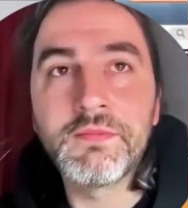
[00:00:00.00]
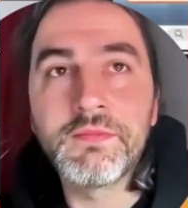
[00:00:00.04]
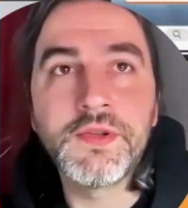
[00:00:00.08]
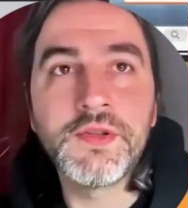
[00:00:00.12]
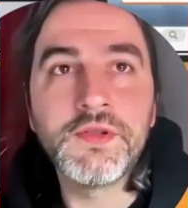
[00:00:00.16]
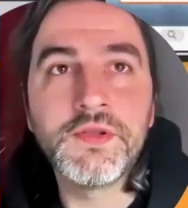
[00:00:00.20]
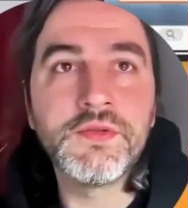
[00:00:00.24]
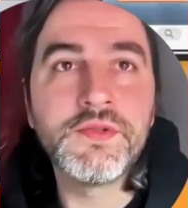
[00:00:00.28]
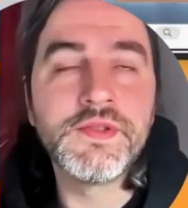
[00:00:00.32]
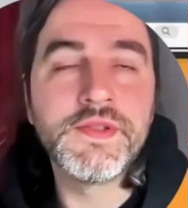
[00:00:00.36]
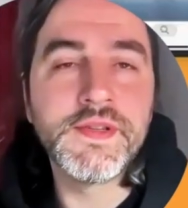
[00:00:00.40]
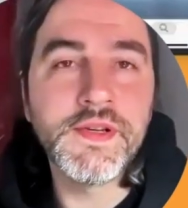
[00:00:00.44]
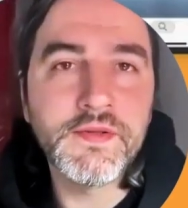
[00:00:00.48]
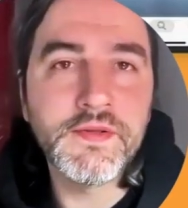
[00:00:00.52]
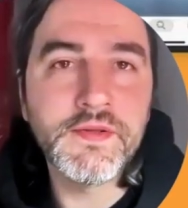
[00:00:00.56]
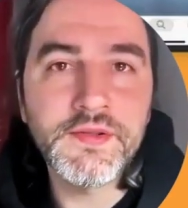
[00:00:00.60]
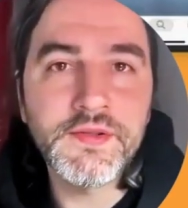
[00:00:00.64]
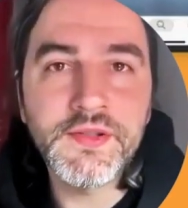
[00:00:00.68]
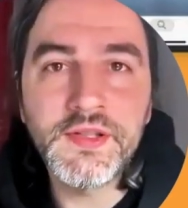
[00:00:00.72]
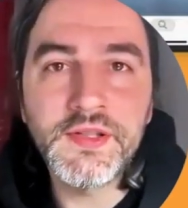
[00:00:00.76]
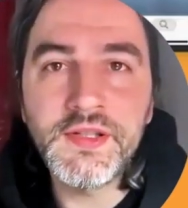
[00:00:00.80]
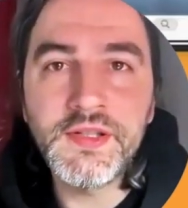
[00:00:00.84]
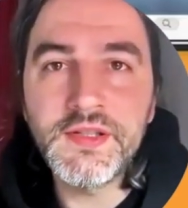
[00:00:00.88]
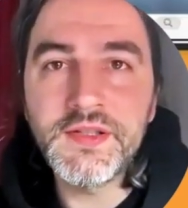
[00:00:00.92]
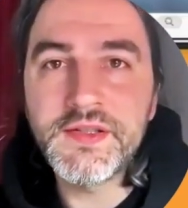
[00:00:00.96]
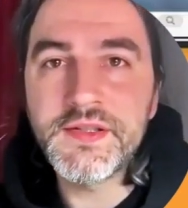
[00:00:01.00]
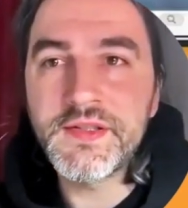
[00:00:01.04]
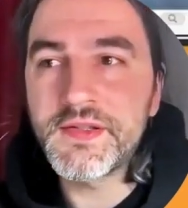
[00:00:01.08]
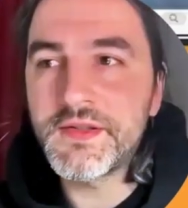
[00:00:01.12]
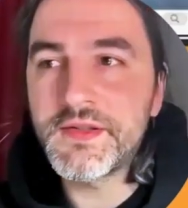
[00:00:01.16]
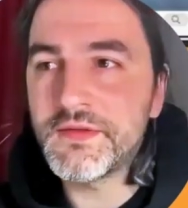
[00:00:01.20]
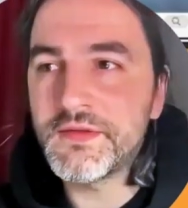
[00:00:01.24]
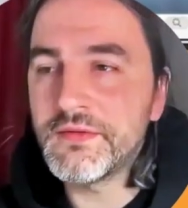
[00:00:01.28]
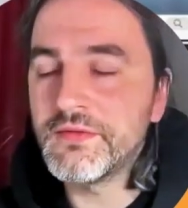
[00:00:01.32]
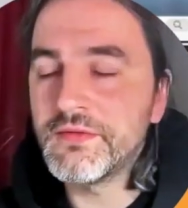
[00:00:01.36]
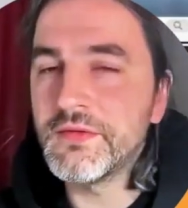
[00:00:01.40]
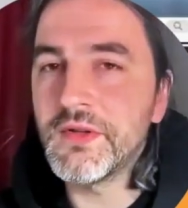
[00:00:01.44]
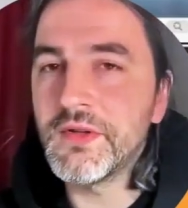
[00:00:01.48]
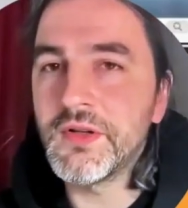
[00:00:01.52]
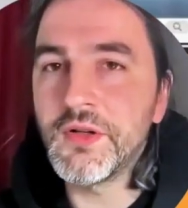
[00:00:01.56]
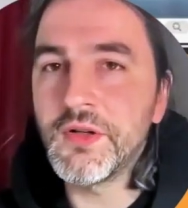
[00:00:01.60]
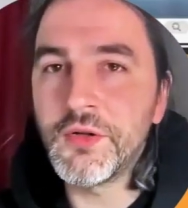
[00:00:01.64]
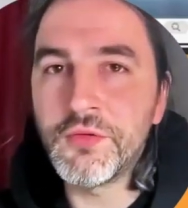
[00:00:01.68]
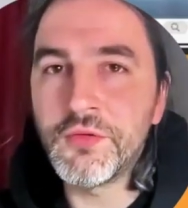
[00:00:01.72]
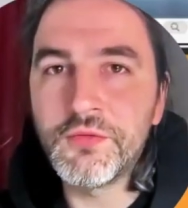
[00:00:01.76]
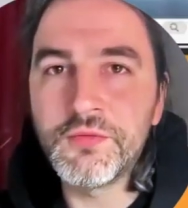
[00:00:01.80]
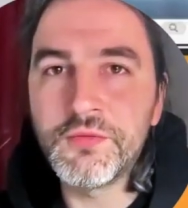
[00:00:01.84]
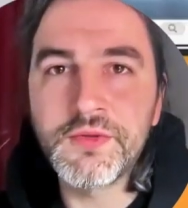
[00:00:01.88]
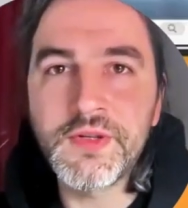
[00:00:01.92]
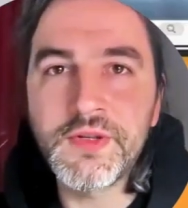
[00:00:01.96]
You don't need to
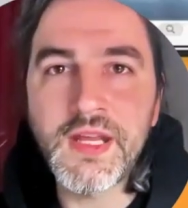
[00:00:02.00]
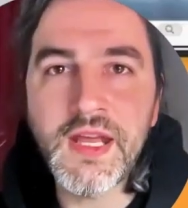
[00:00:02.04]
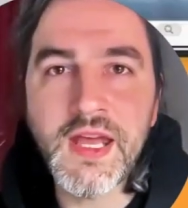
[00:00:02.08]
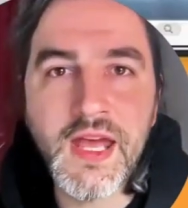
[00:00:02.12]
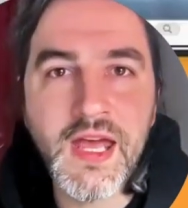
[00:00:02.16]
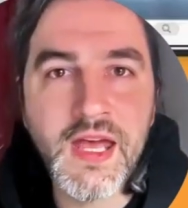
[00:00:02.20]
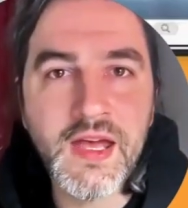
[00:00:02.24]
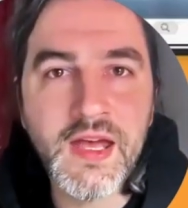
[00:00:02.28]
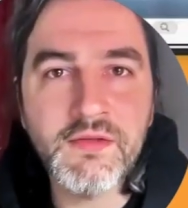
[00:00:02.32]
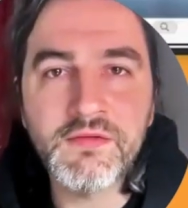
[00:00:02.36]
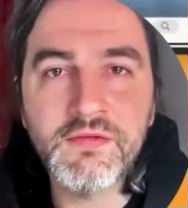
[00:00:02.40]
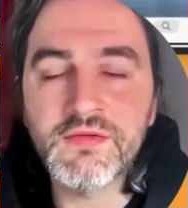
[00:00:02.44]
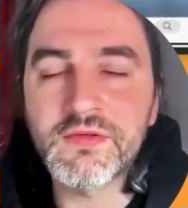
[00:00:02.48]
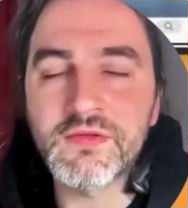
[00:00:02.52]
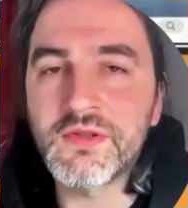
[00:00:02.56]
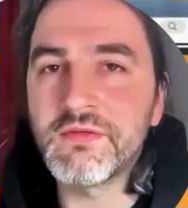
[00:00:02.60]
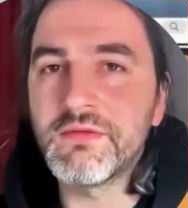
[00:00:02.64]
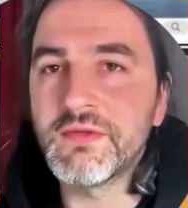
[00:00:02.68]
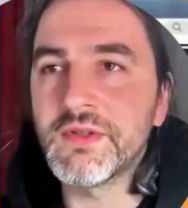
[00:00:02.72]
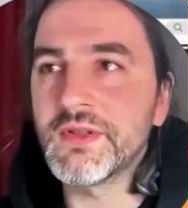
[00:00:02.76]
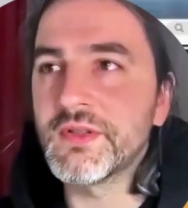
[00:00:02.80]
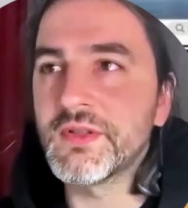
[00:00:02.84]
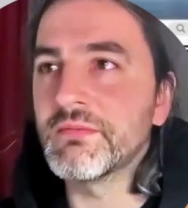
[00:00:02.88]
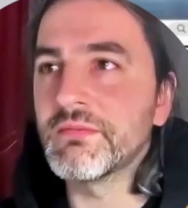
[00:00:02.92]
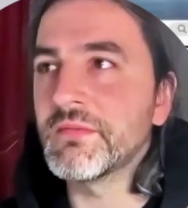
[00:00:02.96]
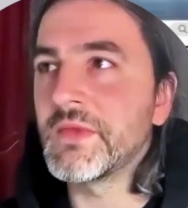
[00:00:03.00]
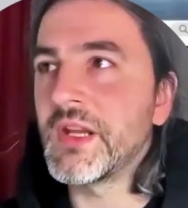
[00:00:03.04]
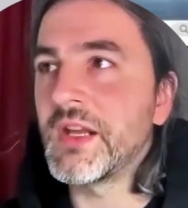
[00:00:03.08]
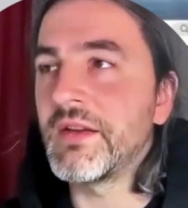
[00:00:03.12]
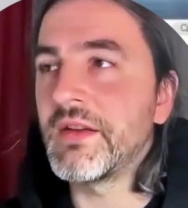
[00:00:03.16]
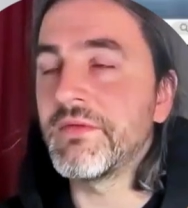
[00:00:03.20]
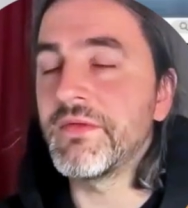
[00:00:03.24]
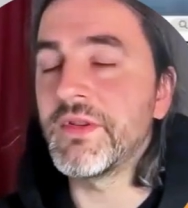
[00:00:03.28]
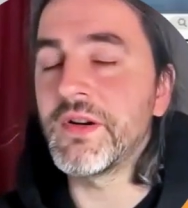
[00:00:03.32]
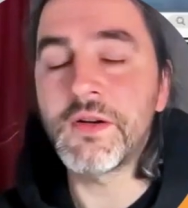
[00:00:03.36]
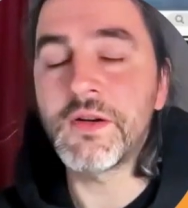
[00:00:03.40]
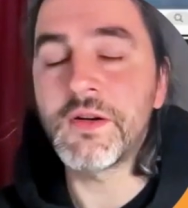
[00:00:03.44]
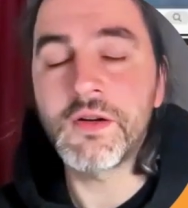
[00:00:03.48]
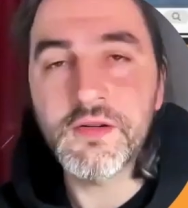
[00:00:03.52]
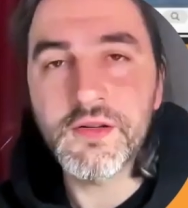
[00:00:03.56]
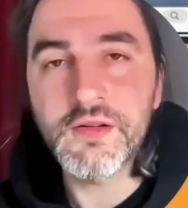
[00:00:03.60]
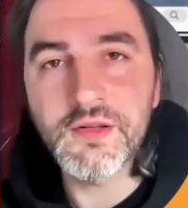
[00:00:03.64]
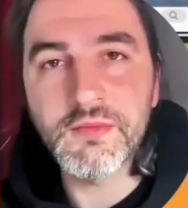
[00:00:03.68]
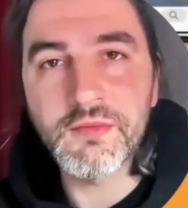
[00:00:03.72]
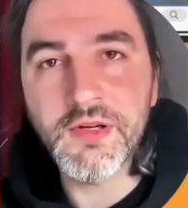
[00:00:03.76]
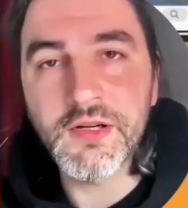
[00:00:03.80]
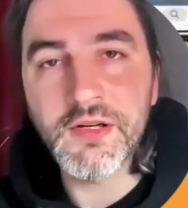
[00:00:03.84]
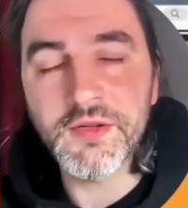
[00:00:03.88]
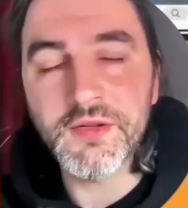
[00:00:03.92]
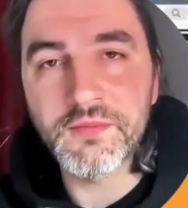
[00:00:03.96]
own, have, or even have heard
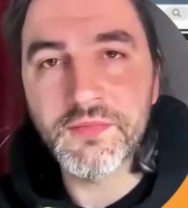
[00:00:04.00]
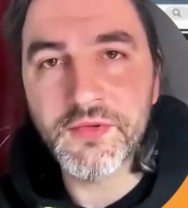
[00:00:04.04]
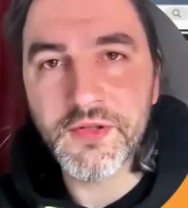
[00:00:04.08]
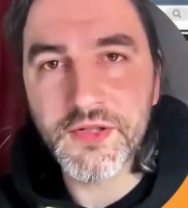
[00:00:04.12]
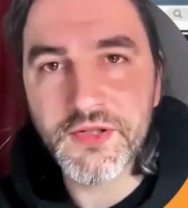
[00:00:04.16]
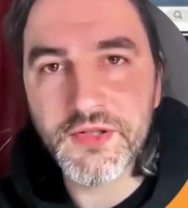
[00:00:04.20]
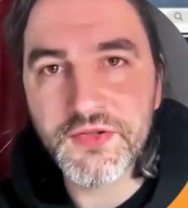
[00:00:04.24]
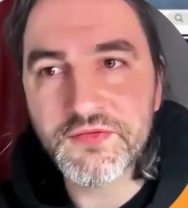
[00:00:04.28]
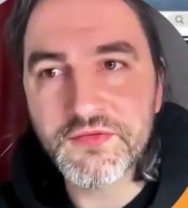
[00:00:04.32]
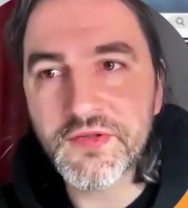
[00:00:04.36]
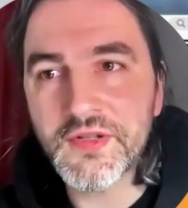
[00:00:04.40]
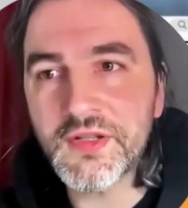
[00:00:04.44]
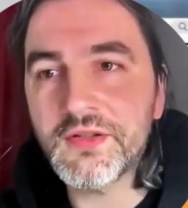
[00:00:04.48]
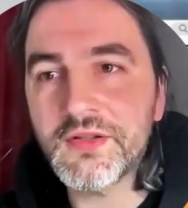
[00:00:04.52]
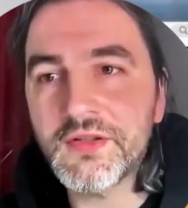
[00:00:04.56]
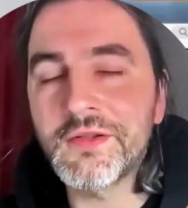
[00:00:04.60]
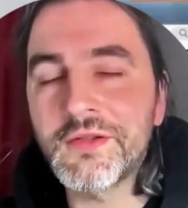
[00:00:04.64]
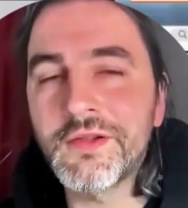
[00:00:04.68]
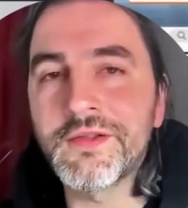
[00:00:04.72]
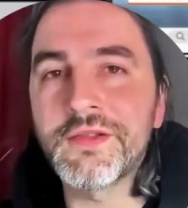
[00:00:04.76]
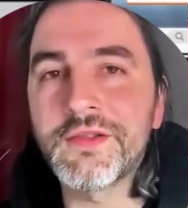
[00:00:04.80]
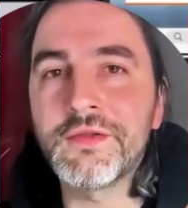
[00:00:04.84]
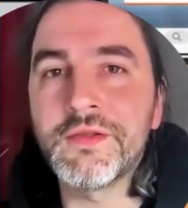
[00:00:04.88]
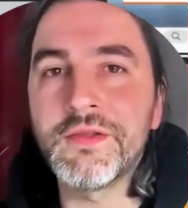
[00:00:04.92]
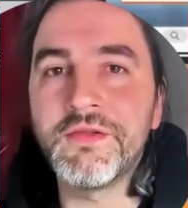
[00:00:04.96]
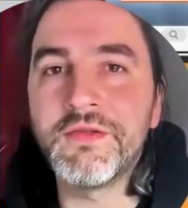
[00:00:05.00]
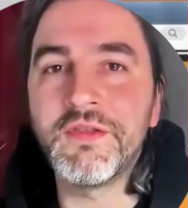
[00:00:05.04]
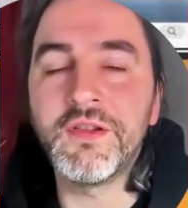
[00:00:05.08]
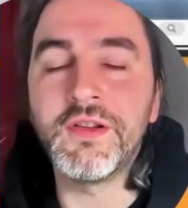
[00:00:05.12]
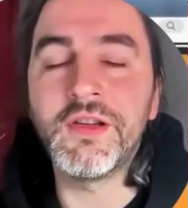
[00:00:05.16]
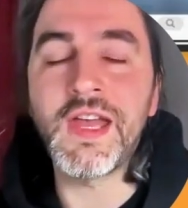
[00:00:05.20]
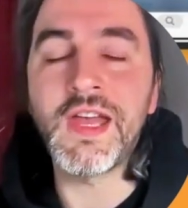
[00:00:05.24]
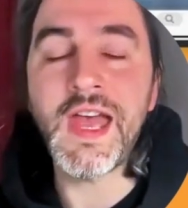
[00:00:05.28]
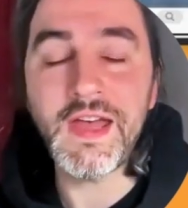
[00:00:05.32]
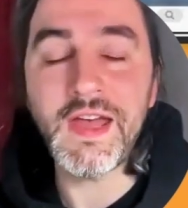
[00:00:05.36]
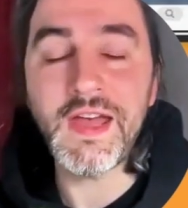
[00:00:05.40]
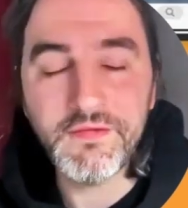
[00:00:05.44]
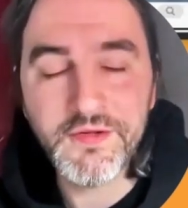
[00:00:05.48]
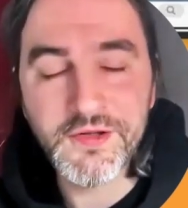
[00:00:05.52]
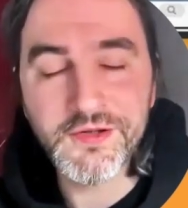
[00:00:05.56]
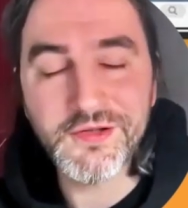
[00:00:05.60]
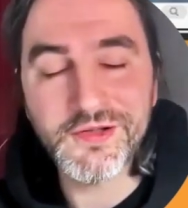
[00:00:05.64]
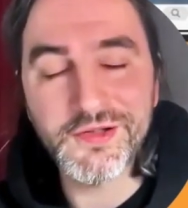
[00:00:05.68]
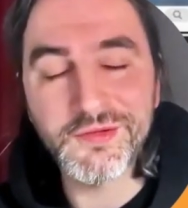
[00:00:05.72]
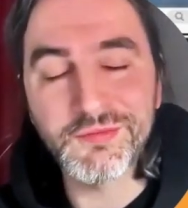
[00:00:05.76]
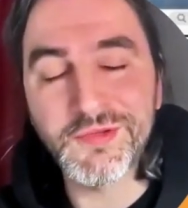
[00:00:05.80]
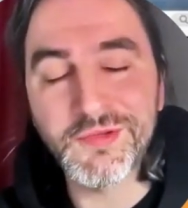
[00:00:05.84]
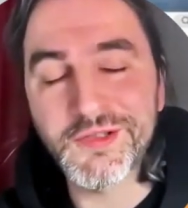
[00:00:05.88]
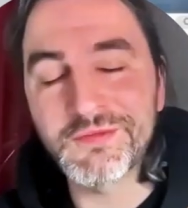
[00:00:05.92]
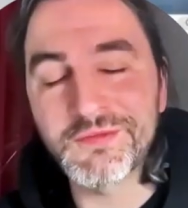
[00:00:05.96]
about BranchTrack. Although if you have
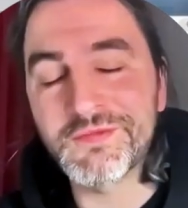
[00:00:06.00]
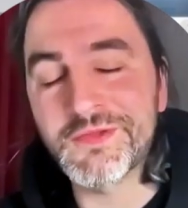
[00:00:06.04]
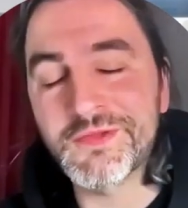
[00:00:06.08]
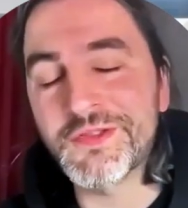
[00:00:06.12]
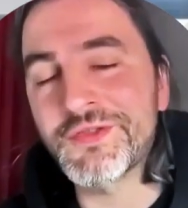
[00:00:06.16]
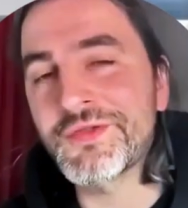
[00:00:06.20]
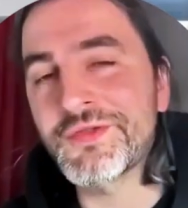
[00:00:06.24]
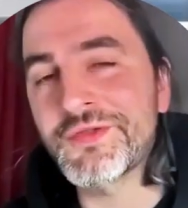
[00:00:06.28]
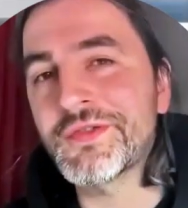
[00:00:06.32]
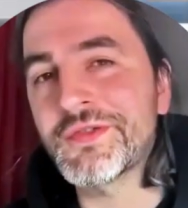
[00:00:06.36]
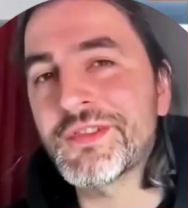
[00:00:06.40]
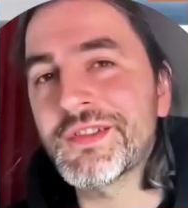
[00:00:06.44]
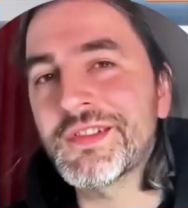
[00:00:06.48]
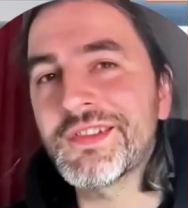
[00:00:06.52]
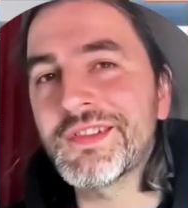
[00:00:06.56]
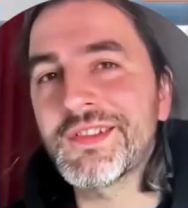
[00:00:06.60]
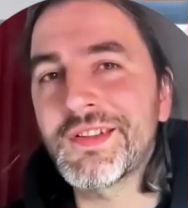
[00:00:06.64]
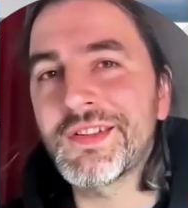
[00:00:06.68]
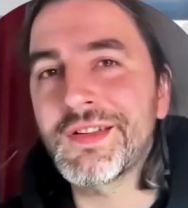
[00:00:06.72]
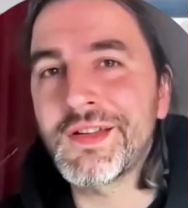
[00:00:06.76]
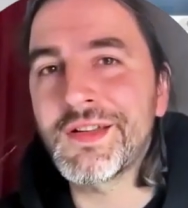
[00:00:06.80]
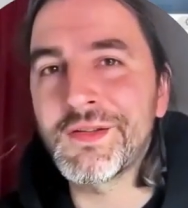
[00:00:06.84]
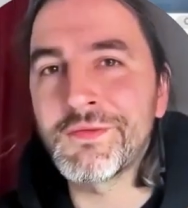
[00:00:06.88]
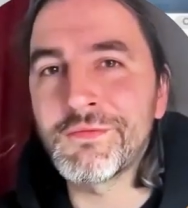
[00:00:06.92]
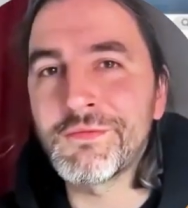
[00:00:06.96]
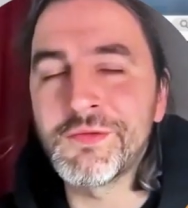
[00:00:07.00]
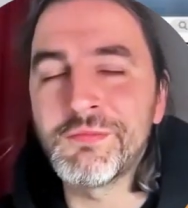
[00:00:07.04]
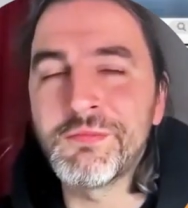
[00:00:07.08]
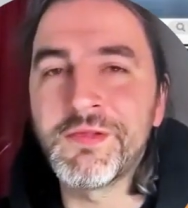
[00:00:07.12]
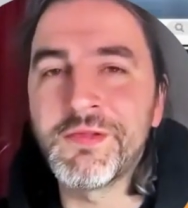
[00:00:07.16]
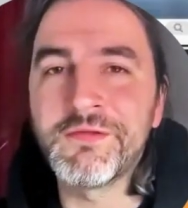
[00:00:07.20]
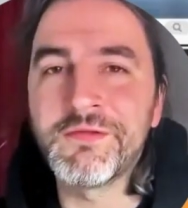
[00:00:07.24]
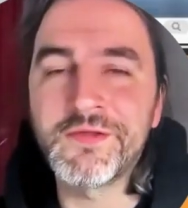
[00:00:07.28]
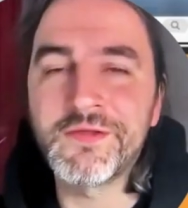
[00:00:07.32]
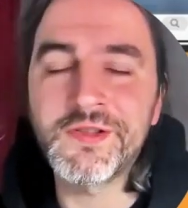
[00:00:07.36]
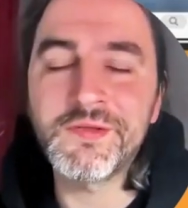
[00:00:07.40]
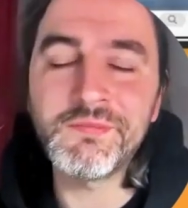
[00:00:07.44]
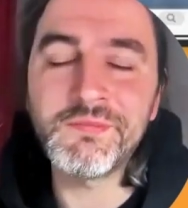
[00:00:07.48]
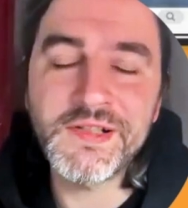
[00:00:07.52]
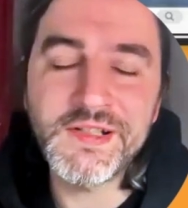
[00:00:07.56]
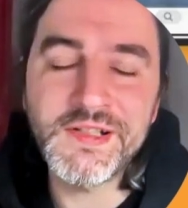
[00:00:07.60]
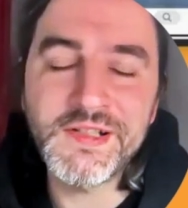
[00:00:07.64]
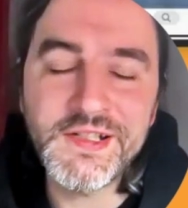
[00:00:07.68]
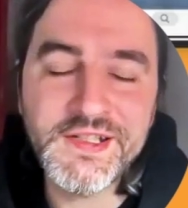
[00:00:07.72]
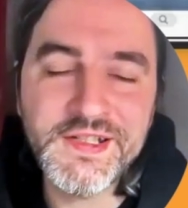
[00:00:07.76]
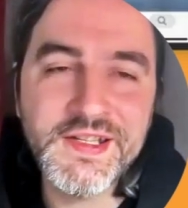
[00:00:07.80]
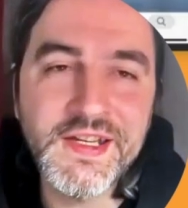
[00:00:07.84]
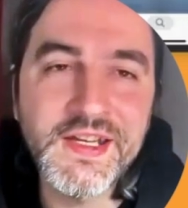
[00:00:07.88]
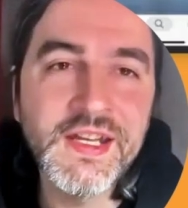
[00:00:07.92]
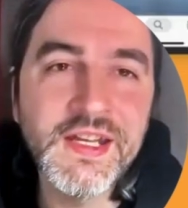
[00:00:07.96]
heard about BranchTrack, I will be very
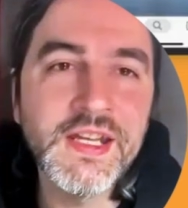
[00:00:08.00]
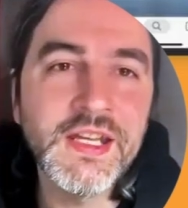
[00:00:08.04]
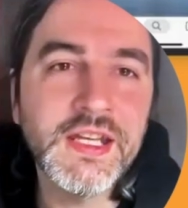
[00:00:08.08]
pleased.